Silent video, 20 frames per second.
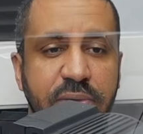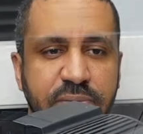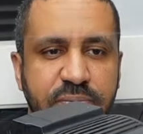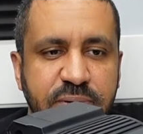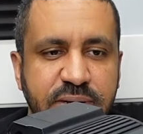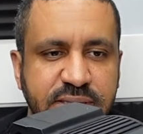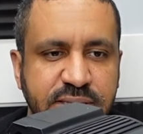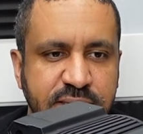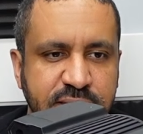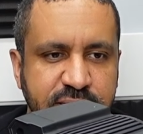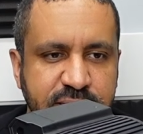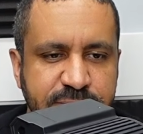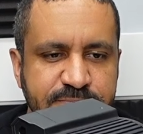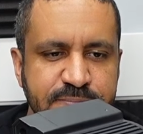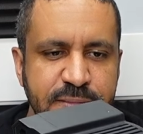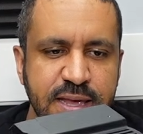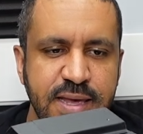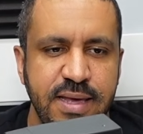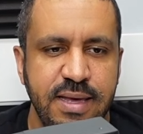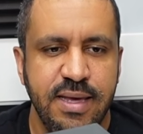with recently.
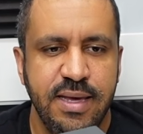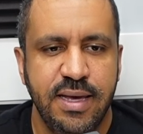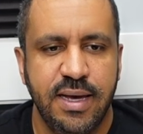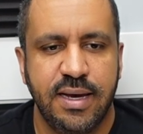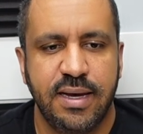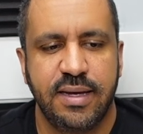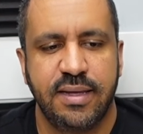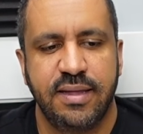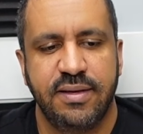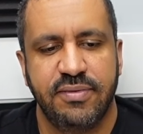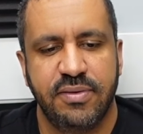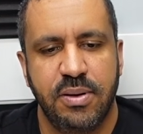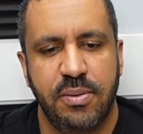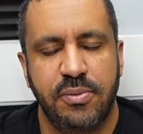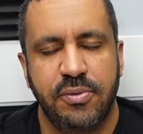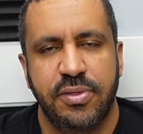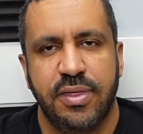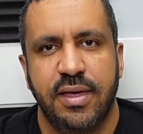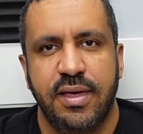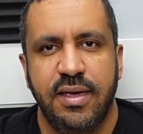They've come up
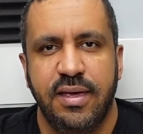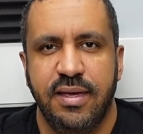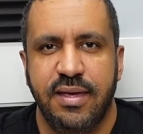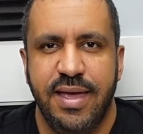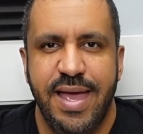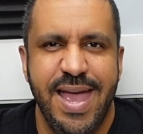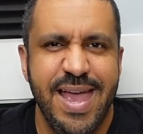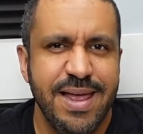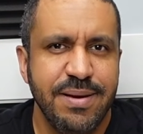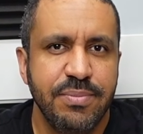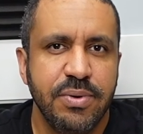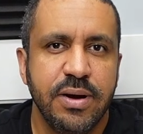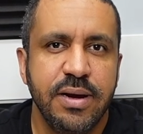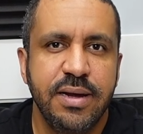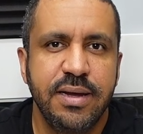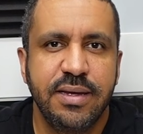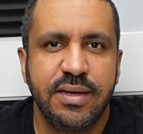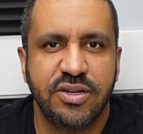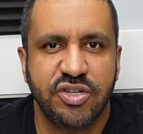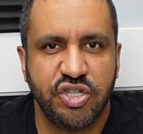with a
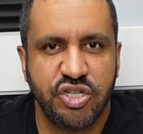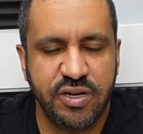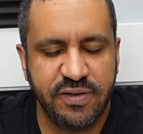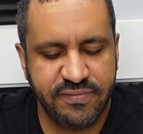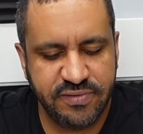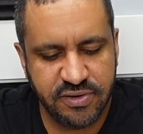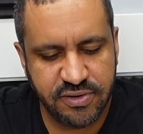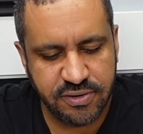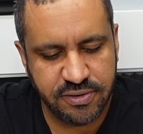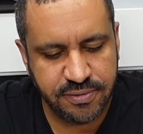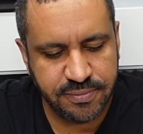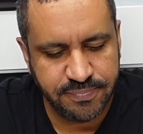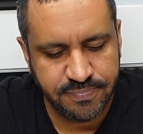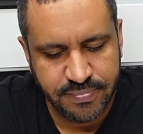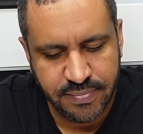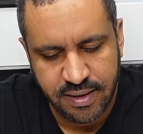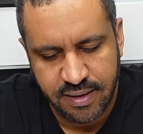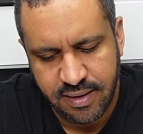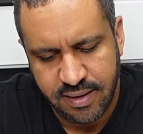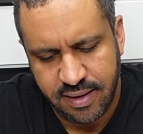handbrake, a shifter,
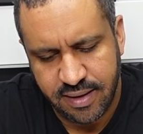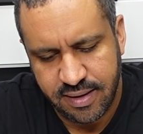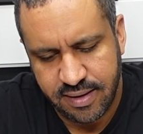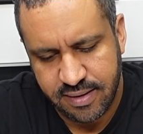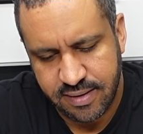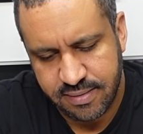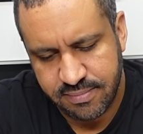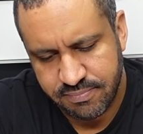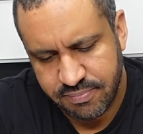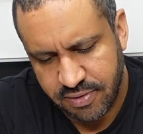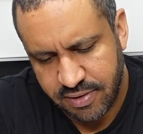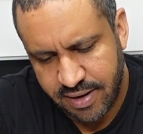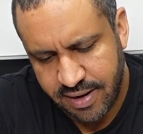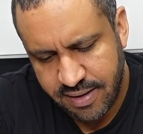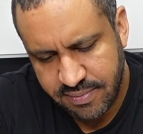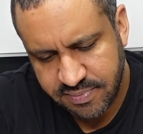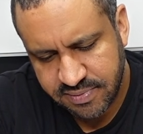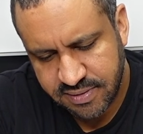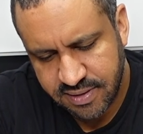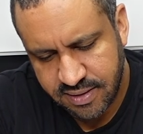and
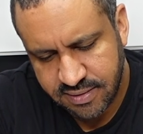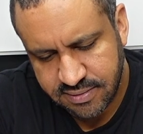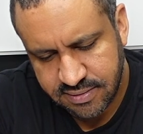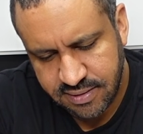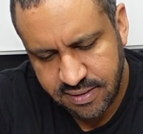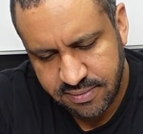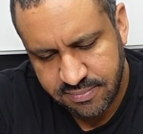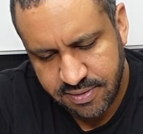perhaps that's it.